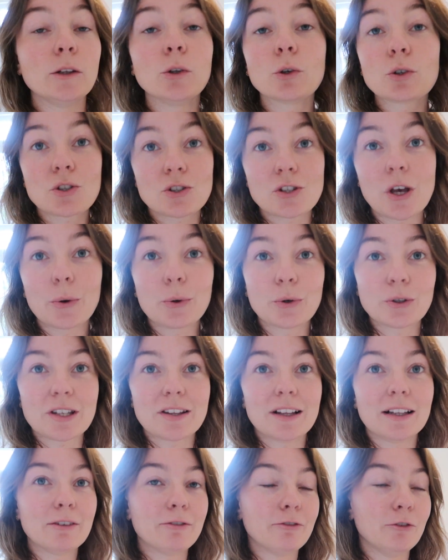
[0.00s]
looked so good in
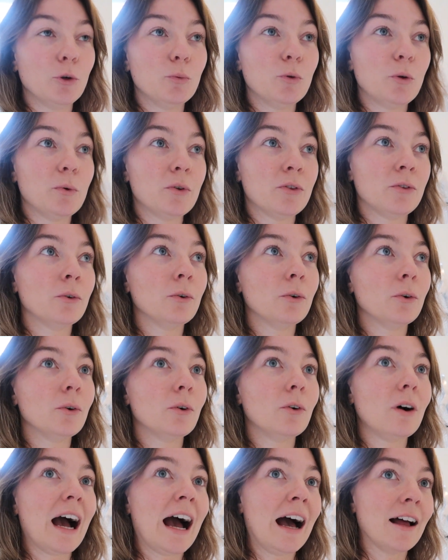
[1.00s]
the living room that we
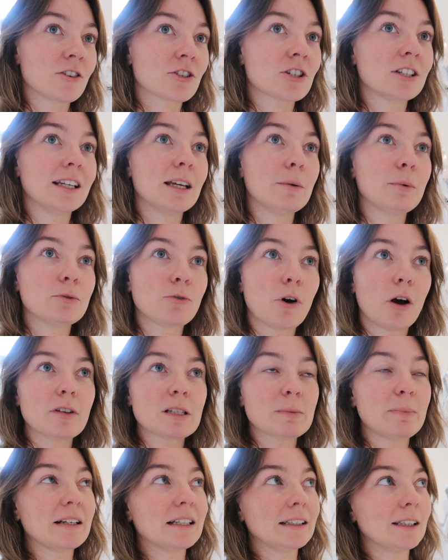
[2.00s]
thought actually we'd rather
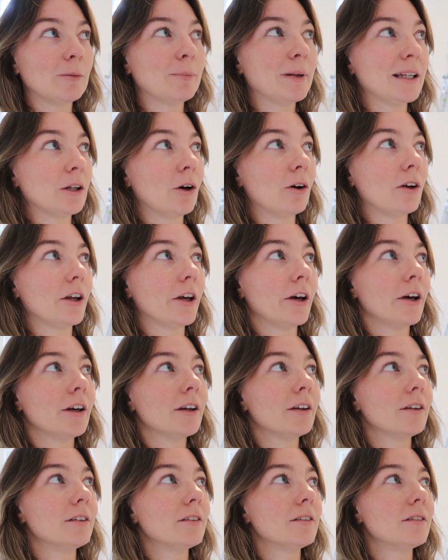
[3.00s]
spend a little bit
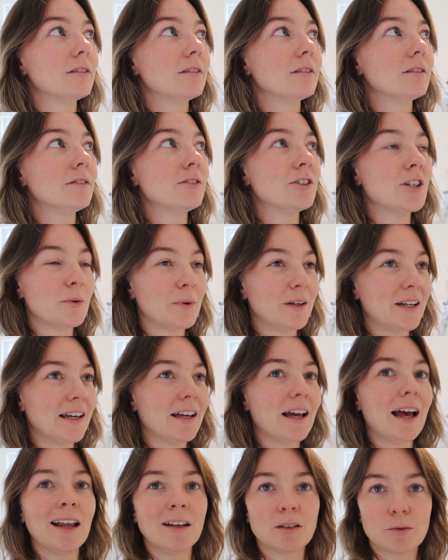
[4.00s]
longer doing
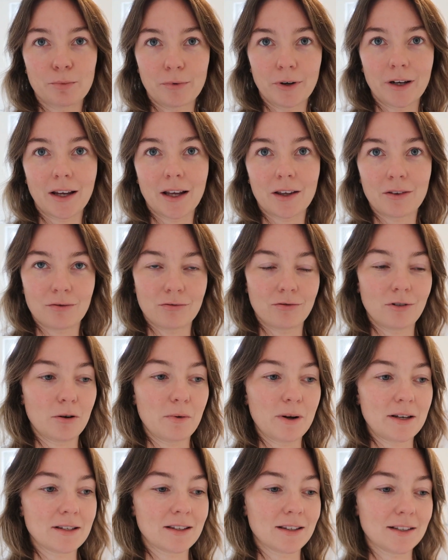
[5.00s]
it and bring it through
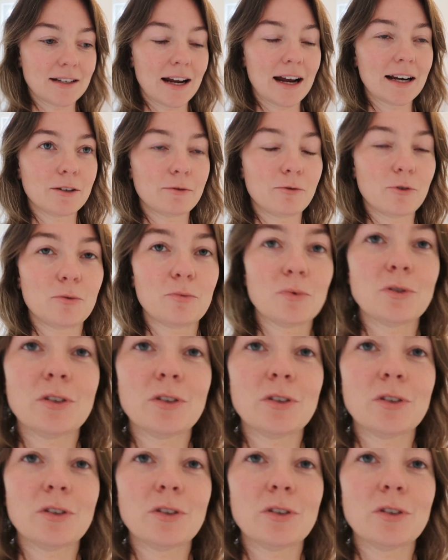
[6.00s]
into the dining room.